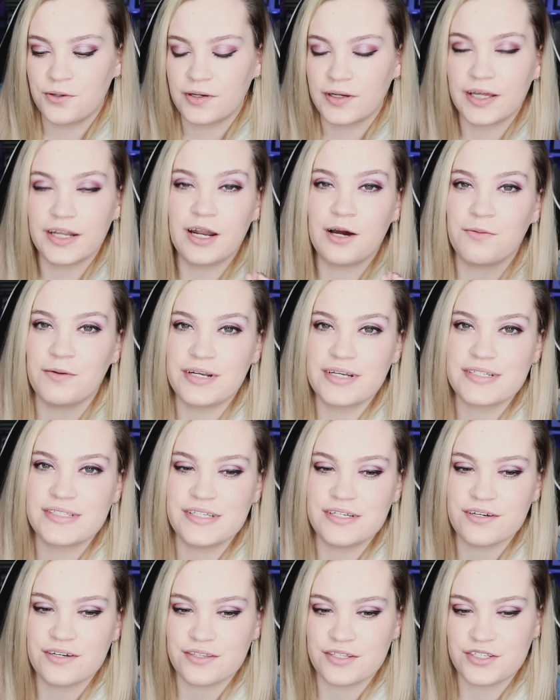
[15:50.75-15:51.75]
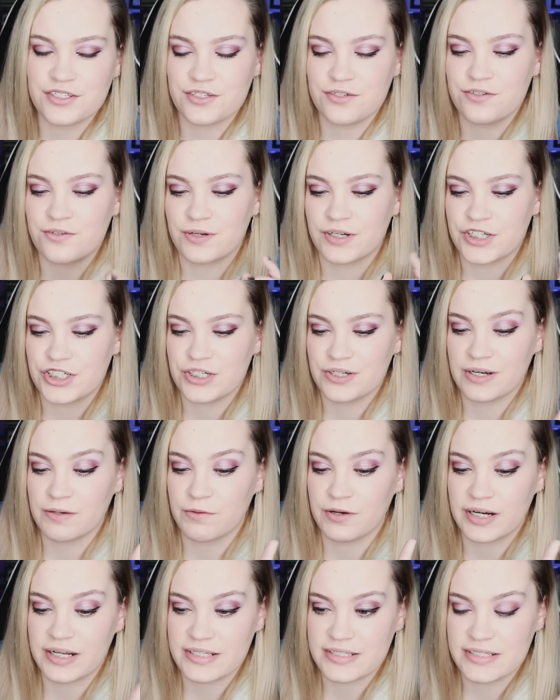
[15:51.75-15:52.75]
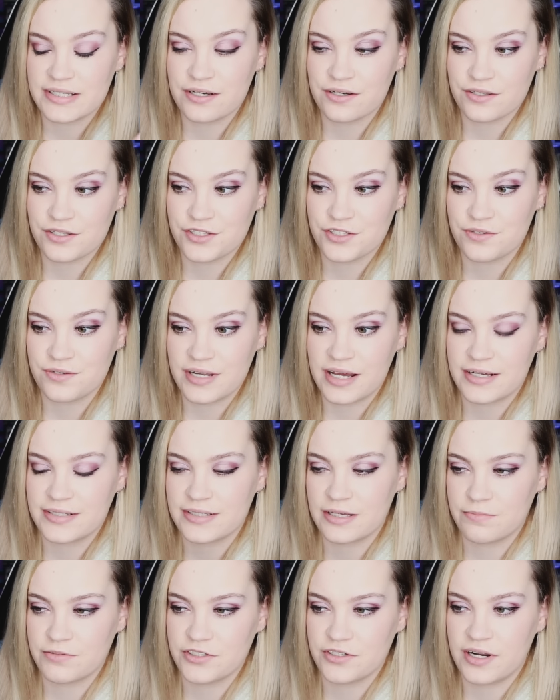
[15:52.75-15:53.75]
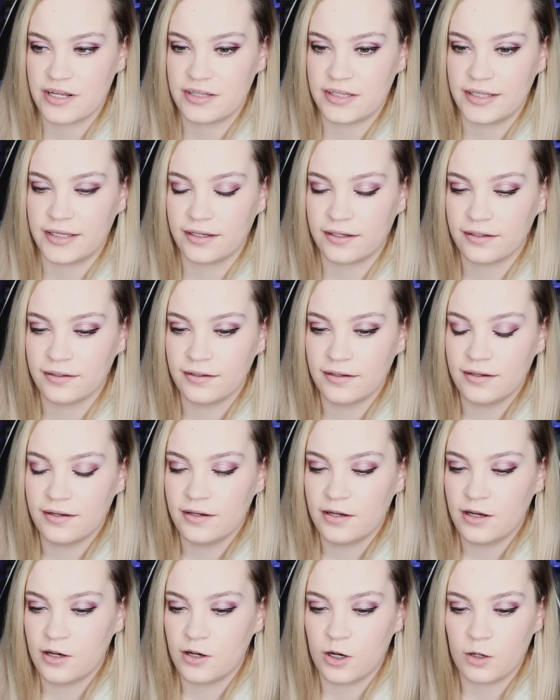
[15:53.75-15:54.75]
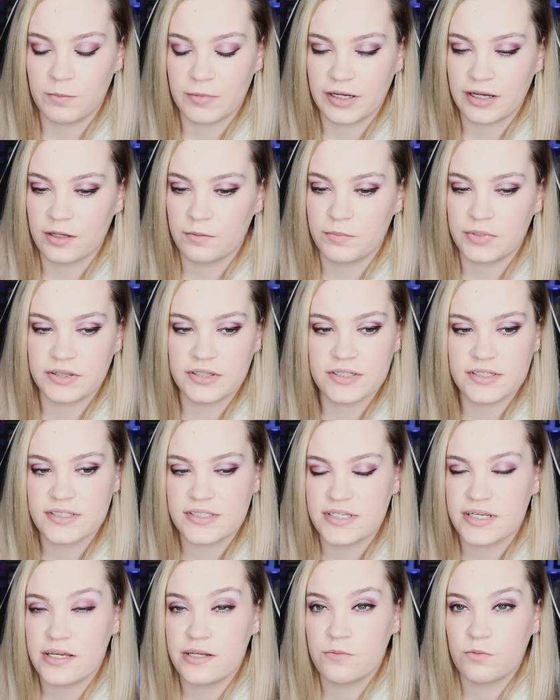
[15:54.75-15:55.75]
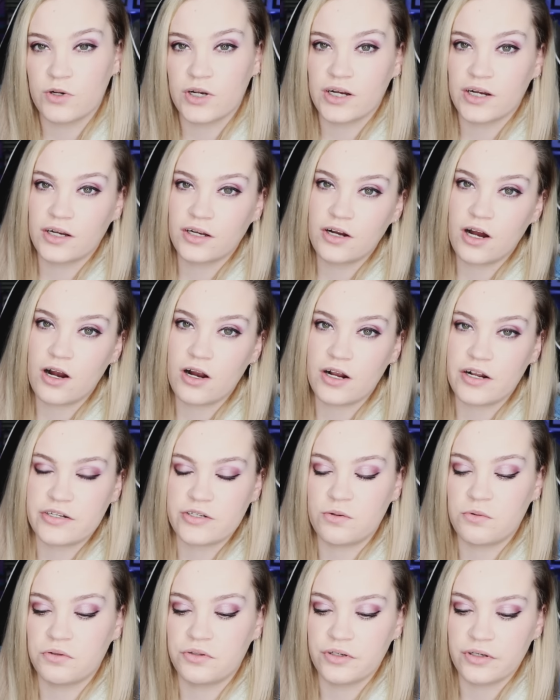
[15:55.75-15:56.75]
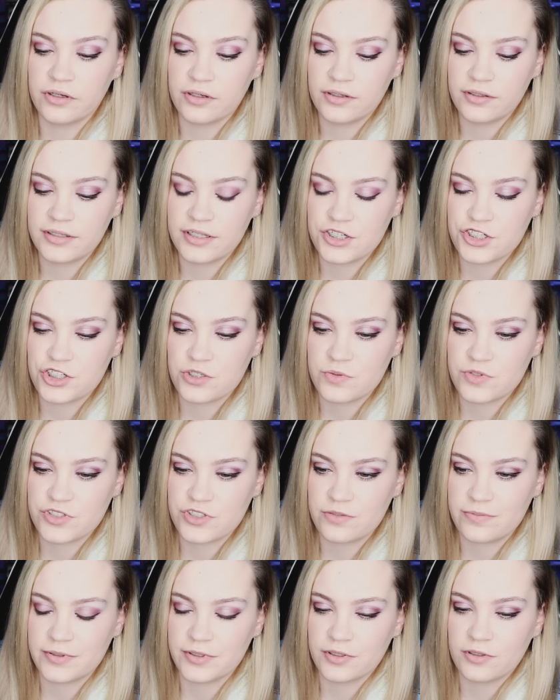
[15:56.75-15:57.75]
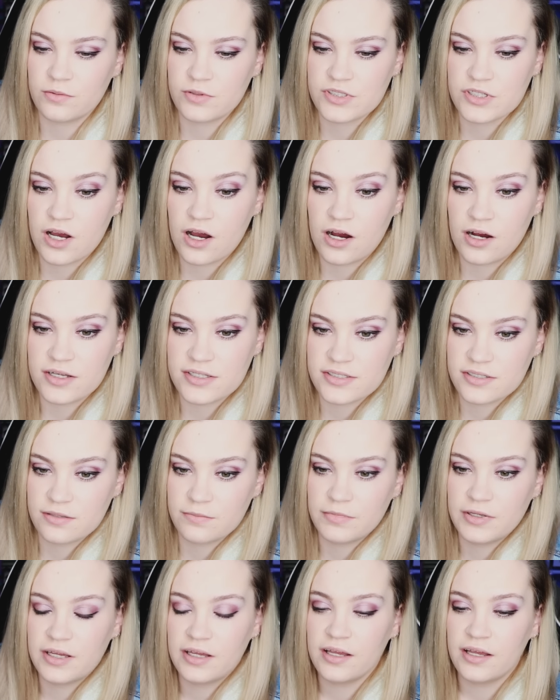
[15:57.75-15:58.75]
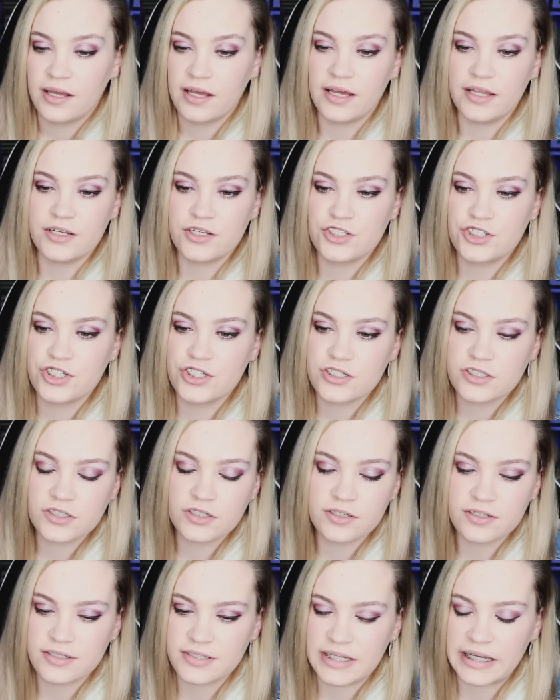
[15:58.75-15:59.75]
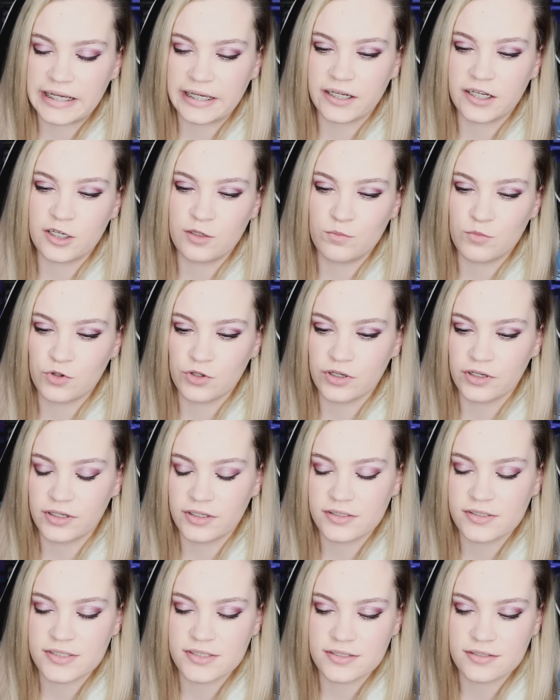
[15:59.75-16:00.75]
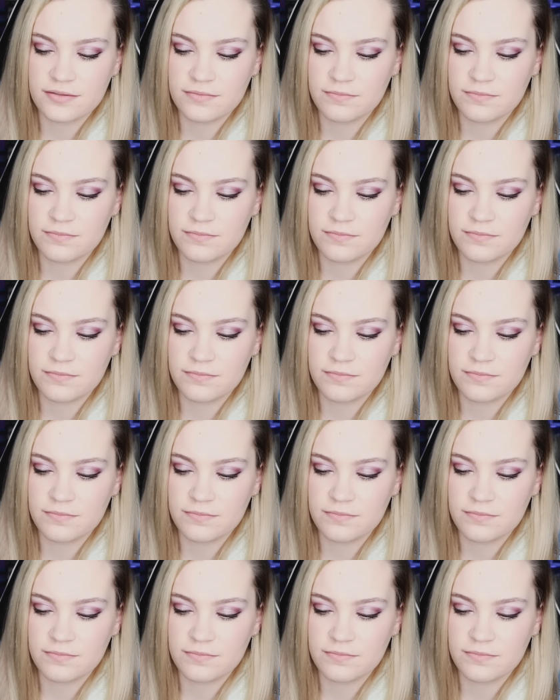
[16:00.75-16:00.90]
Cannot wait to see her in the suit. We're going to see her in the suit next episode, I think. Oh my god. But the scene where Kara told her that she was Supergirl was awesome, and she just couldn't take it anymore to